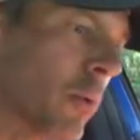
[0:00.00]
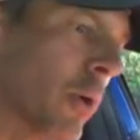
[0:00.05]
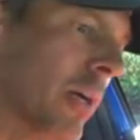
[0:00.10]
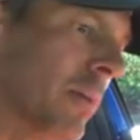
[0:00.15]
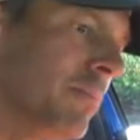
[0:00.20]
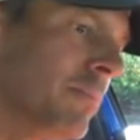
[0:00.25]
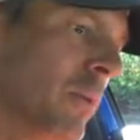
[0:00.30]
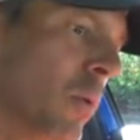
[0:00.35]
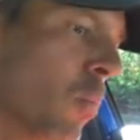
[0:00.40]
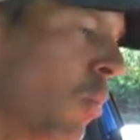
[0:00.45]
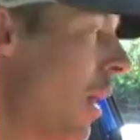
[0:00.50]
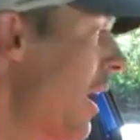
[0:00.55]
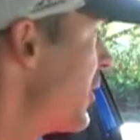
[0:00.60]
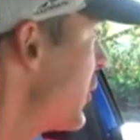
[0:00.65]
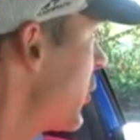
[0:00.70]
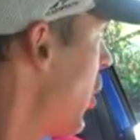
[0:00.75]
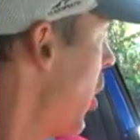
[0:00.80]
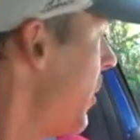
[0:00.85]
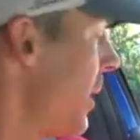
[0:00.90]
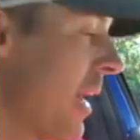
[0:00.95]
Well, watch
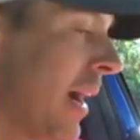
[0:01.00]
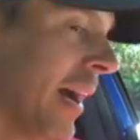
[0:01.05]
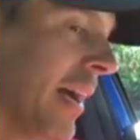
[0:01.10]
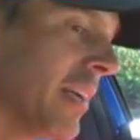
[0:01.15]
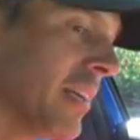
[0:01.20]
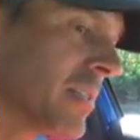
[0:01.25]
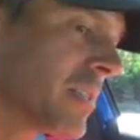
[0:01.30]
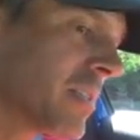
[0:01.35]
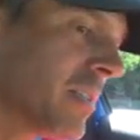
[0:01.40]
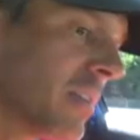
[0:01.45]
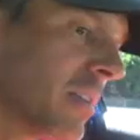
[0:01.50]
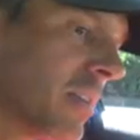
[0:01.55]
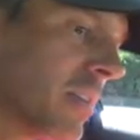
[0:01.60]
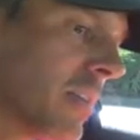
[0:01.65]
it go behind us.